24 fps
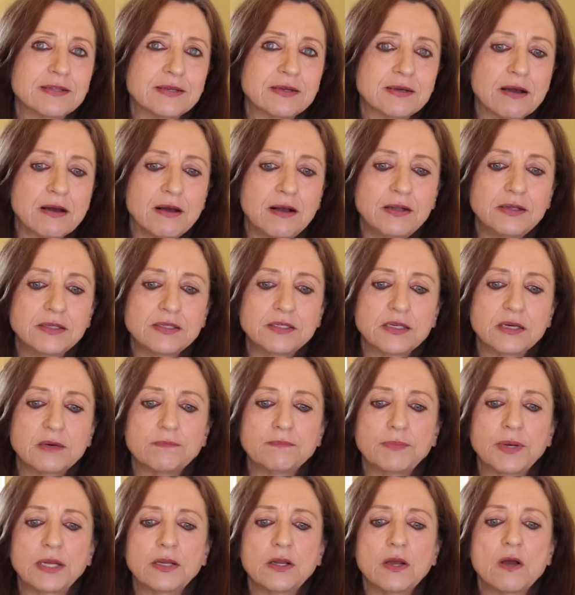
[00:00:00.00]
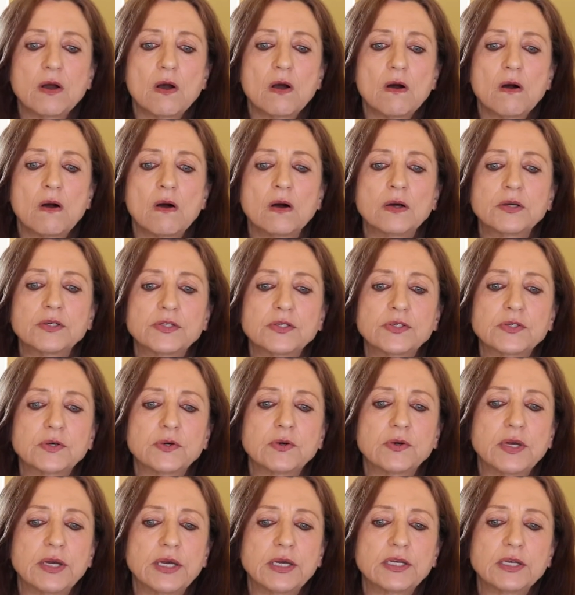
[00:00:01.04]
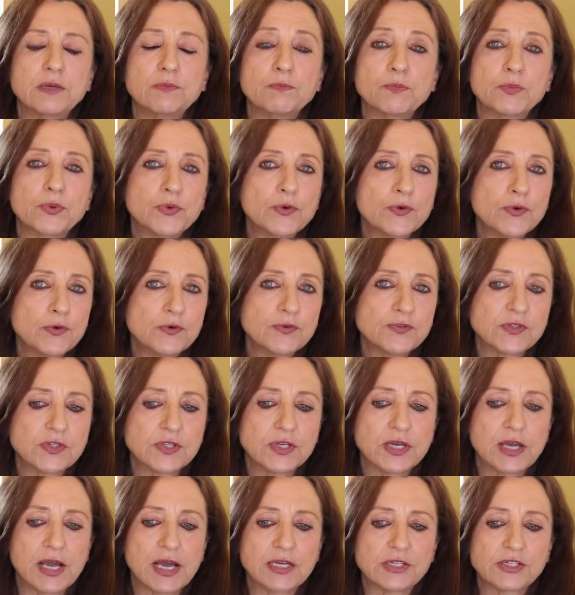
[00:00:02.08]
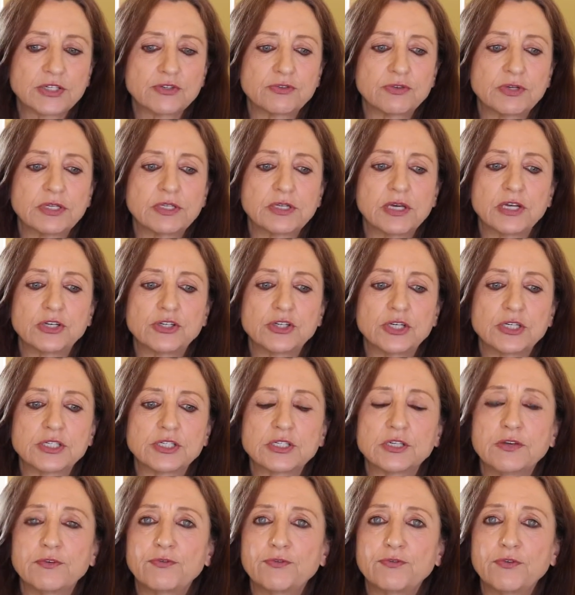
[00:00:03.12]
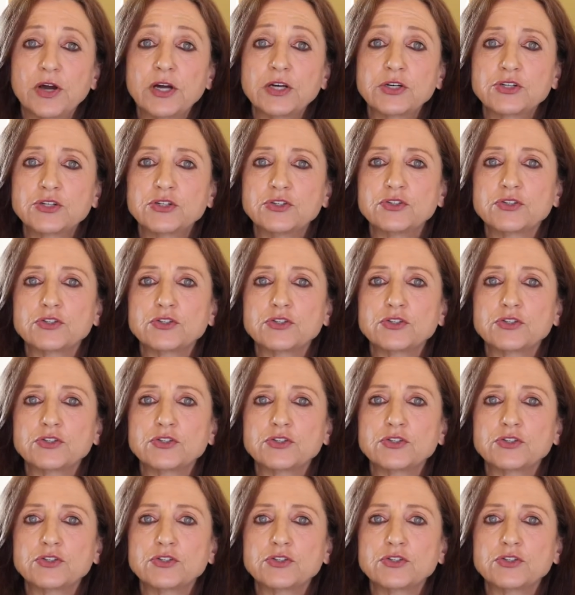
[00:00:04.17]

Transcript: the calcium, but also it improves the gastric digestive function.